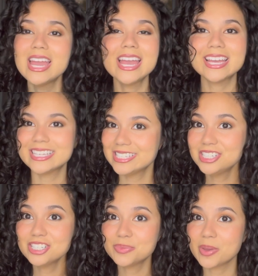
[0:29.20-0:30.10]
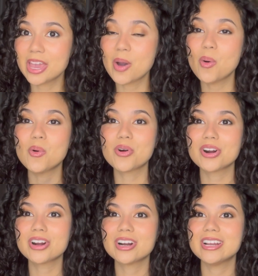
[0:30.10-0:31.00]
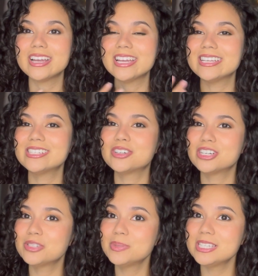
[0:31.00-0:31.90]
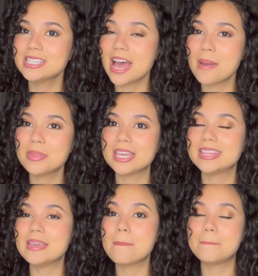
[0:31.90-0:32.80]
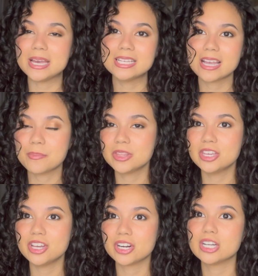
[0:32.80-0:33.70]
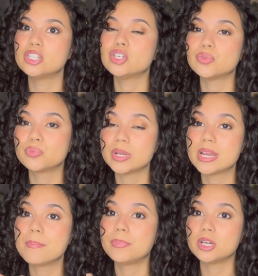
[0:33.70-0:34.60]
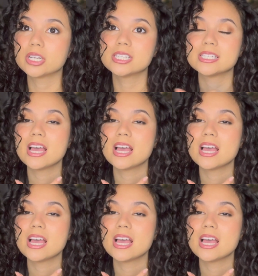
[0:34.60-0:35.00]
Is it just me, or is Christmas time like the best time of the year to read books?